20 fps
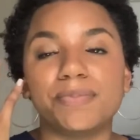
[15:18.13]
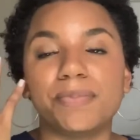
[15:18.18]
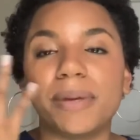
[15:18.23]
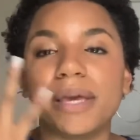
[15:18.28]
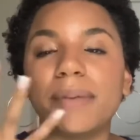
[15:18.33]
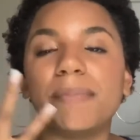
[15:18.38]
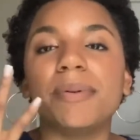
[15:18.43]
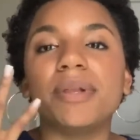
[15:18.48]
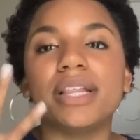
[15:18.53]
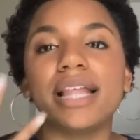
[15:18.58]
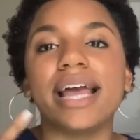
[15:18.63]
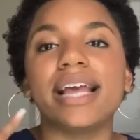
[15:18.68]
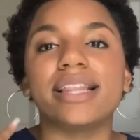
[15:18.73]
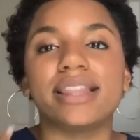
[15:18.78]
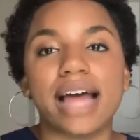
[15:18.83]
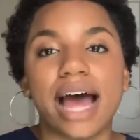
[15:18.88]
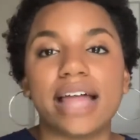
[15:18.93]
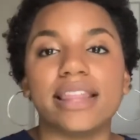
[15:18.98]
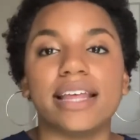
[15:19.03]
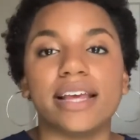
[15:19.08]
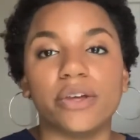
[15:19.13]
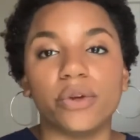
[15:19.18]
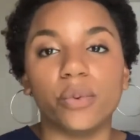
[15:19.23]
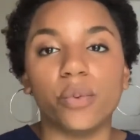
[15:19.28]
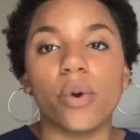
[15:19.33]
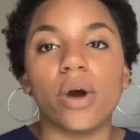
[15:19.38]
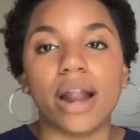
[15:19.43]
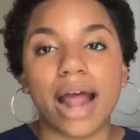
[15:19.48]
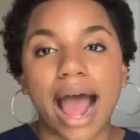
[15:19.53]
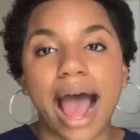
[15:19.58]
people like that you
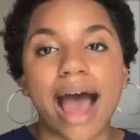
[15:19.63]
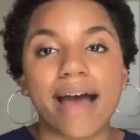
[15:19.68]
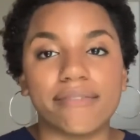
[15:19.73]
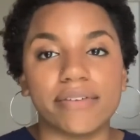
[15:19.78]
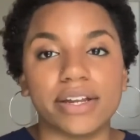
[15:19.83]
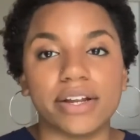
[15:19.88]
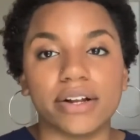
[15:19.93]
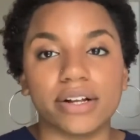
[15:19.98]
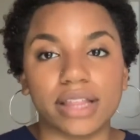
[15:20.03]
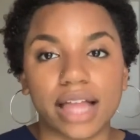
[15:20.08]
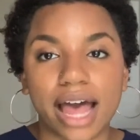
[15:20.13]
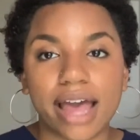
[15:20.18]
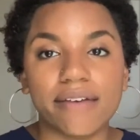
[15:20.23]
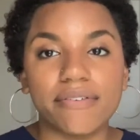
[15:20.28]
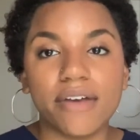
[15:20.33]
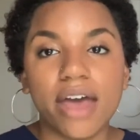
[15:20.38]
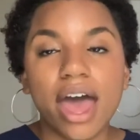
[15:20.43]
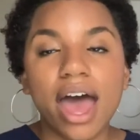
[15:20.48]
want to have in your life,